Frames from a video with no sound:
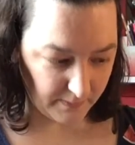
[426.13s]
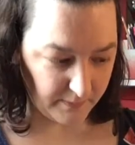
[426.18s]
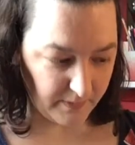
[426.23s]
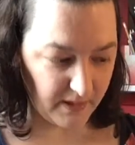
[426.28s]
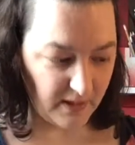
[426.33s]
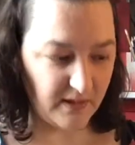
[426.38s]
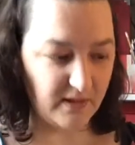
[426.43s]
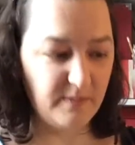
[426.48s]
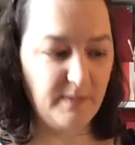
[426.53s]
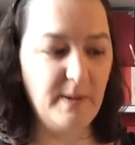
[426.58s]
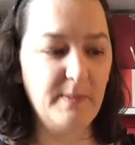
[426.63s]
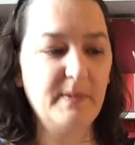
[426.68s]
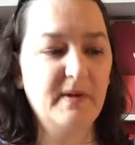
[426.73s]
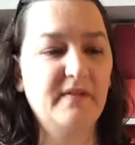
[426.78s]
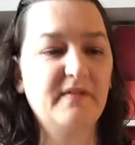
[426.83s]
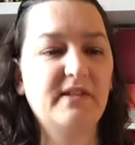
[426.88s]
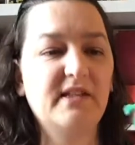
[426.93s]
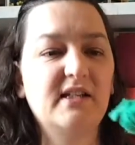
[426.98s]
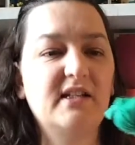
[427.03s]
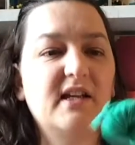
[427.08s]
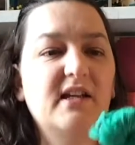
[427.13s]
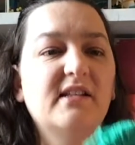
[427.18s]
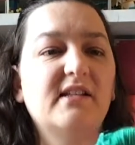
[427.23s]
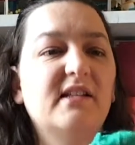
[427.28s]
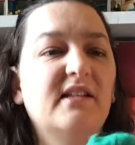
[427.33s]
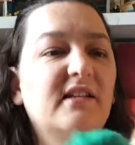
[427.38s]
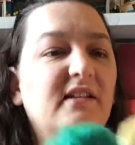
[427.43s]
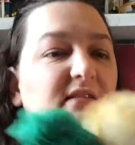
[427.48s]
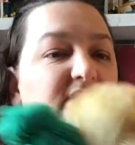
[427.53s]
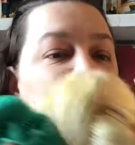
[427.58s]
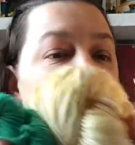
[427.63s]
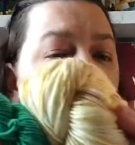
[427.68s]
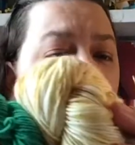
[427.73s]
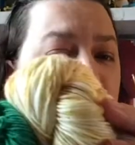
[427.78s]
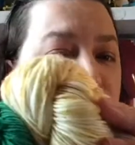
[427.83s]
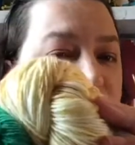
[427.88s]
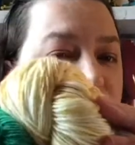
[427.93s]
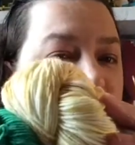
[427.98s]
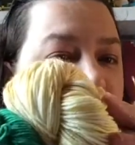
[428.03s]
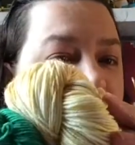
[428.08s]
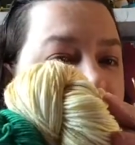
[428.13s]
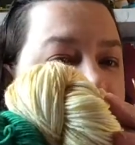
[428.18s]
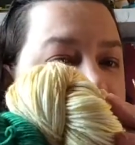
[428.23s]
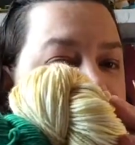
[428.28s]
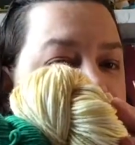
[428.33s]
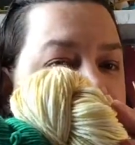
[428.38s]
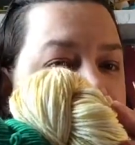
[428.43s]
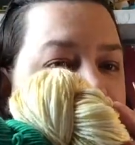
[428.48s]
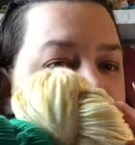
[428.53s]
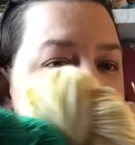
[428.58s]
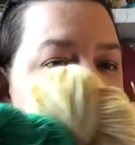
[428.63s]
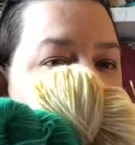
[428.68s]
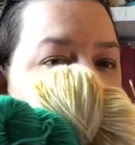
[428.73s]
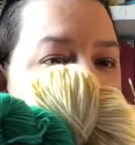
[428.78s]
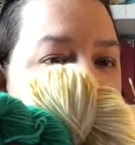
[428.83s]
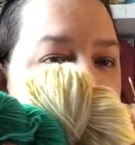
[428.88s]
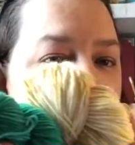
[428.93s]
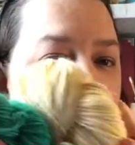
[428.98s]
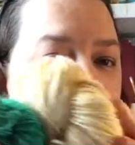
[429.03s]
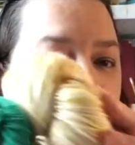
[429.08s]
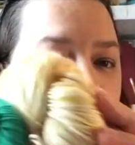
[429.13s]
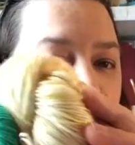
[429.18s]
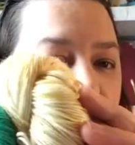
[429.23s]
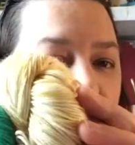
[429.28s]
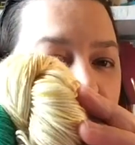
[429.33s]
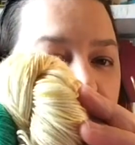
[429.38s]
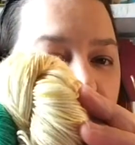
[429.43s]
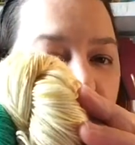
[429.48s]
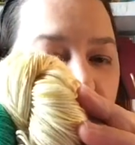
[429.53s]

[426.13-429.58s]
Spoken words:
but other people have suggested the green, and